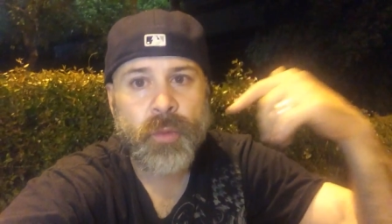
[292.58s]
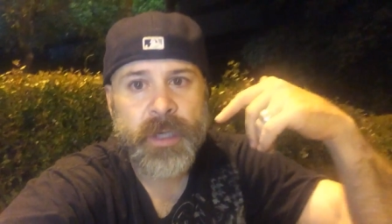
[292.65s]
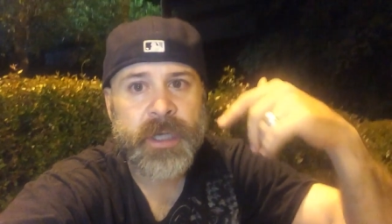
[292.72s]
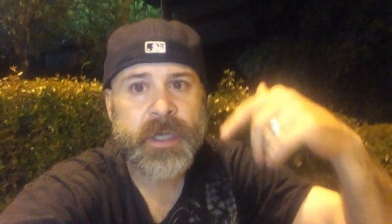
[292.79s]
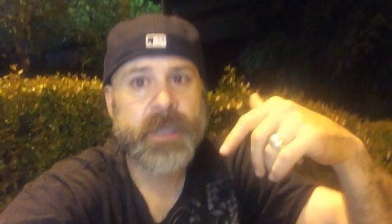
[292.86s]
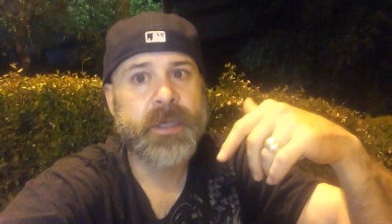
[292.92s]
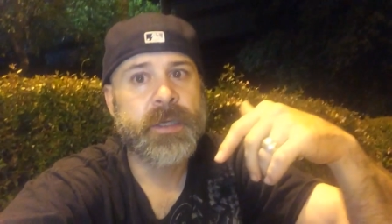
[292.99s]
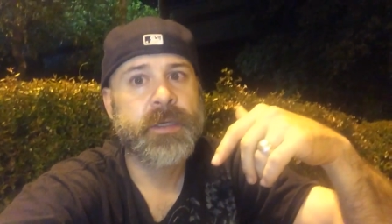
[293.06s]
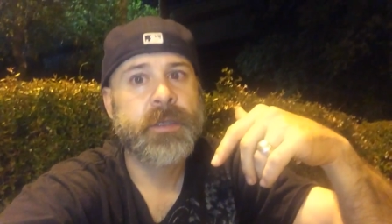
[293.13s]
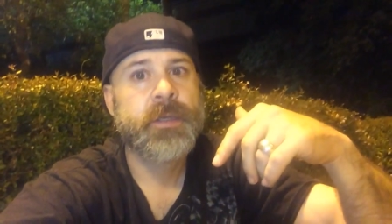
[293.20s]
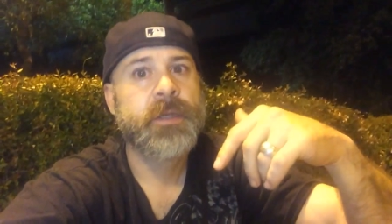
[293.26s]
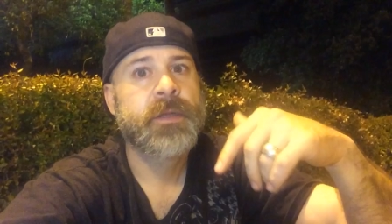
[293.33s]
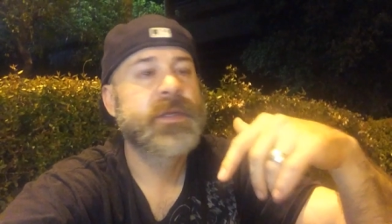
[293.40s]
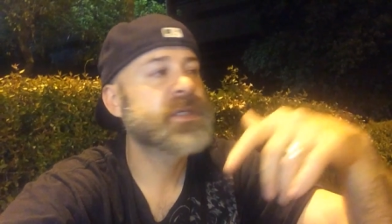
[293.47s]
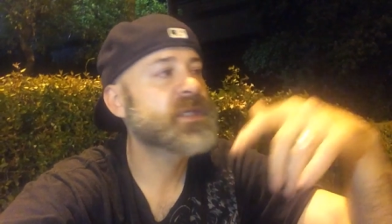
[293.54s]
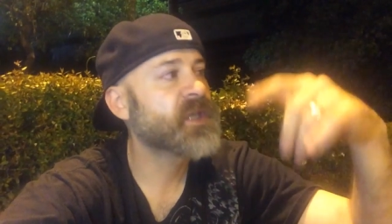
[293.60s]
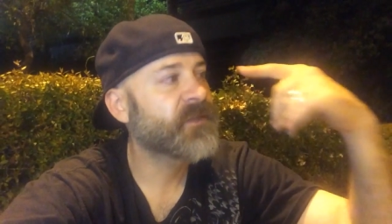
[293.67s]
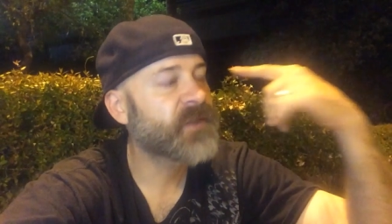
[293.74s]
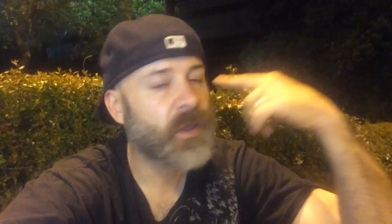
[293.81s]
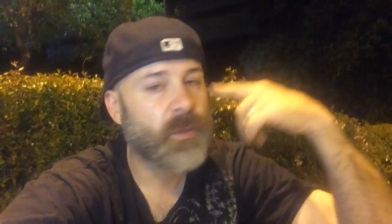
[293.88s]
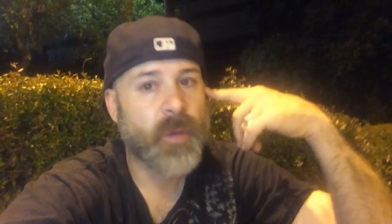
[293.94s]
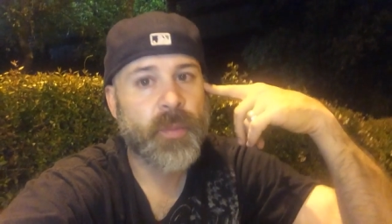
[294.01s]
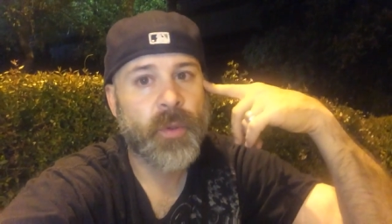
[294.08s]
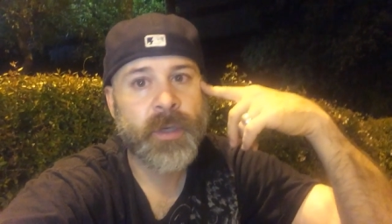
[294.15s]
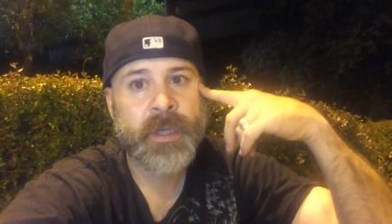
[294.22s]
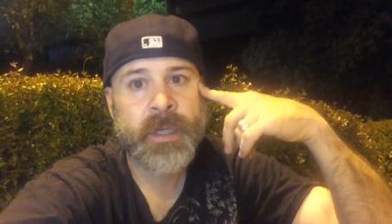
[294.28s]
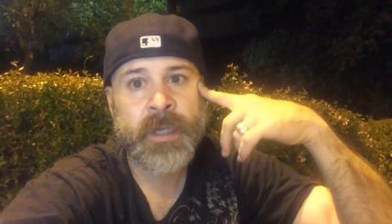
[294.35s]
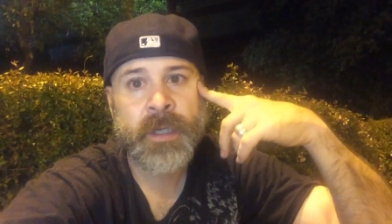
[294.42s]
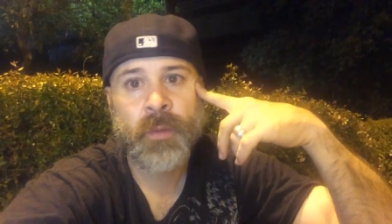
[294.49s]
read, the stuff that we're
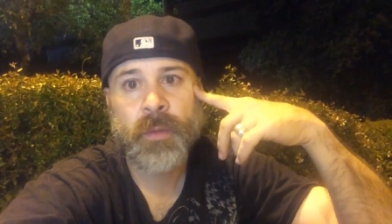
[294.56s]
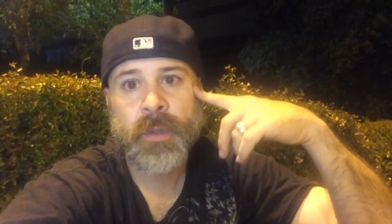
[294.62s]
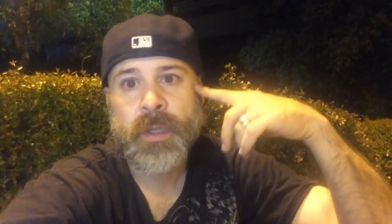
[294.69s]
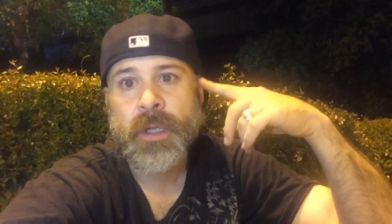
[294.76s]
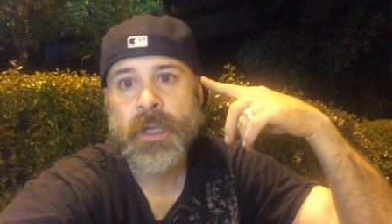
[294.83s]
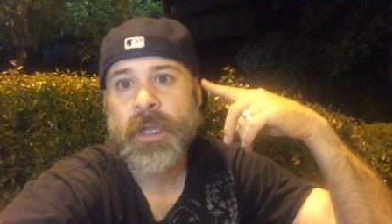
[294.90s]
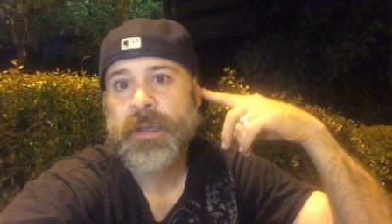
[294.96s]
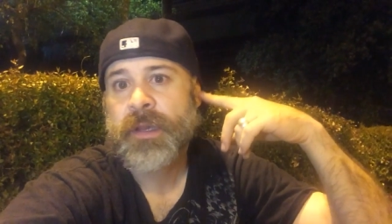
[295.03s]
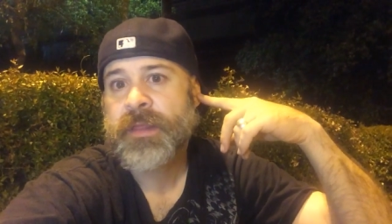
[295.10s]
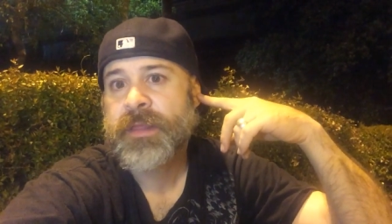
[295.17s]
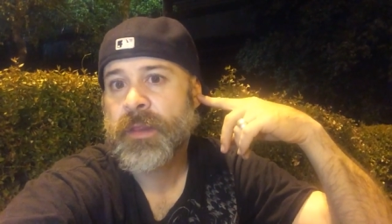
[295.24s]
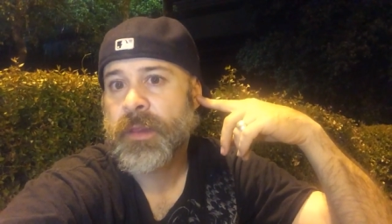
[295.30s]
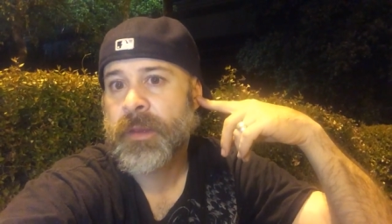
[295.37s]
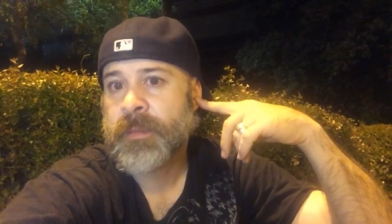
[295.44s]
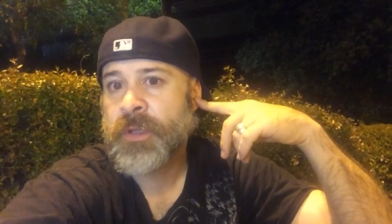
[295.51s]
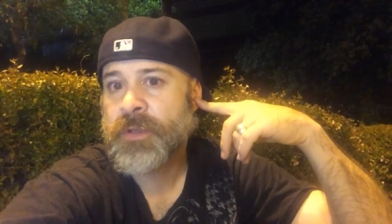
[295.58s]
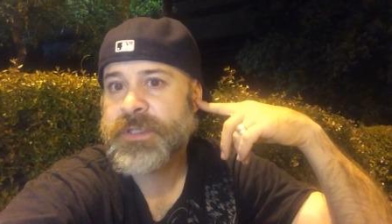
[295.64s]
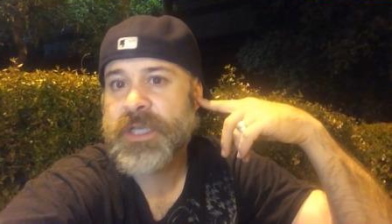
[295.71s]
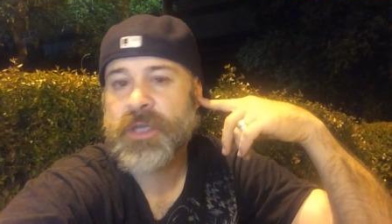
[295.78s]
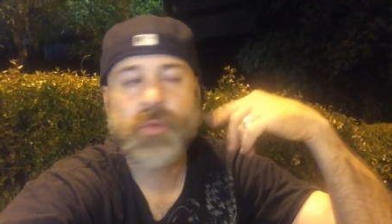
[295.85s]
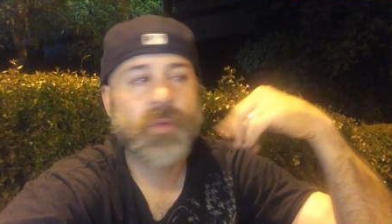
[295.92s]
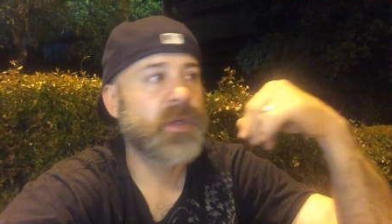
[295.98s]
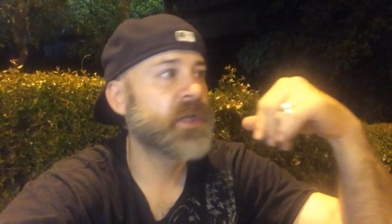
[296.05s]
putting in, the music we're